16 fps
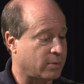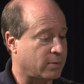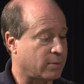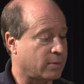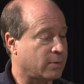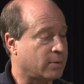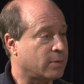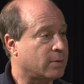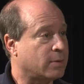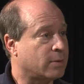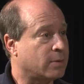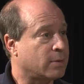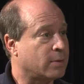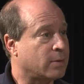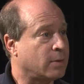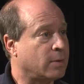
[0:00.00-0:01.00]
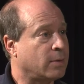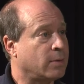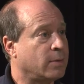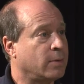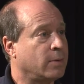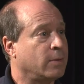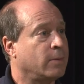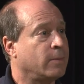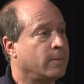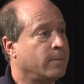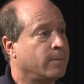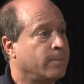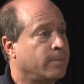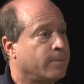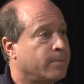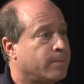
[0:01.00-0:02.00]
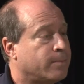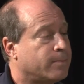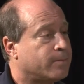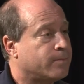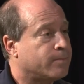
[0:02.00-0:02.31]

Yes, uh, we understand that uh,